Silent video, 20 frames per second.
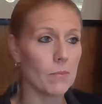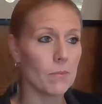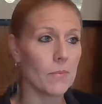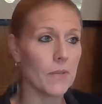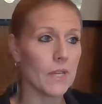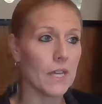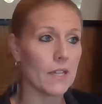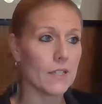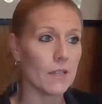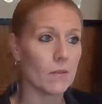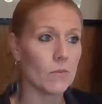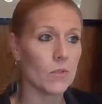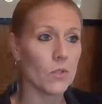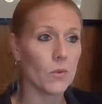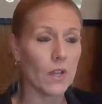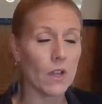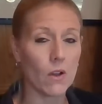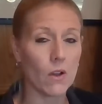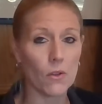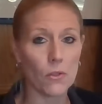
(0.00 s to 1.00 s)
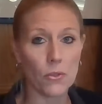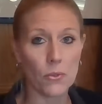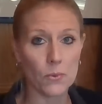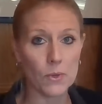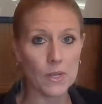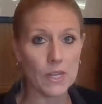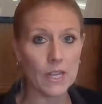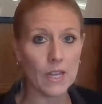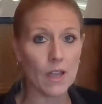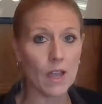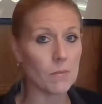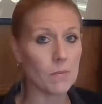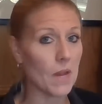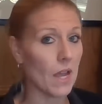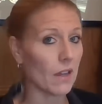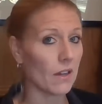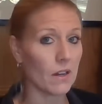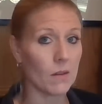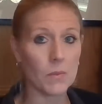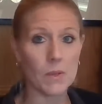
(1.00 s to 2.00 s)
Because I'm doing all three, I'm
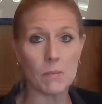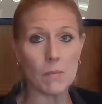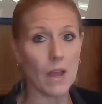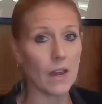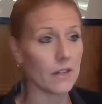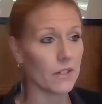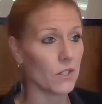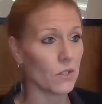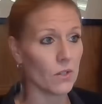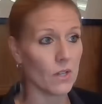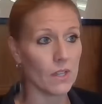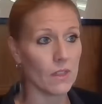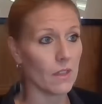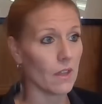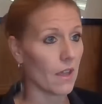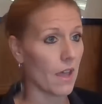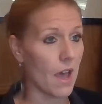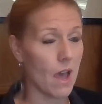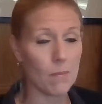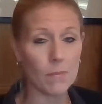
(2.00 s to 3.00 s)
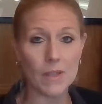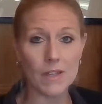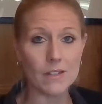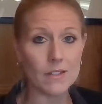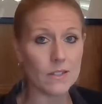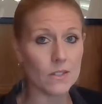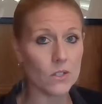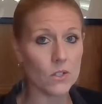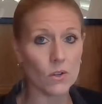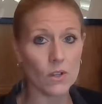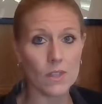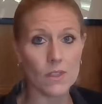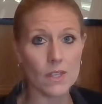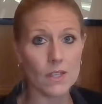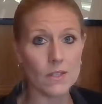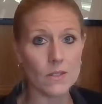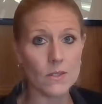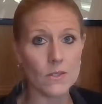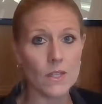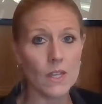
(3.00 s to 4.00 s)
not going to be monitoring the comments during
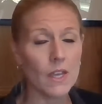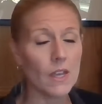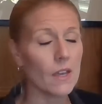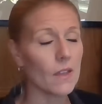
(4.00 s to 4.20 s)
this.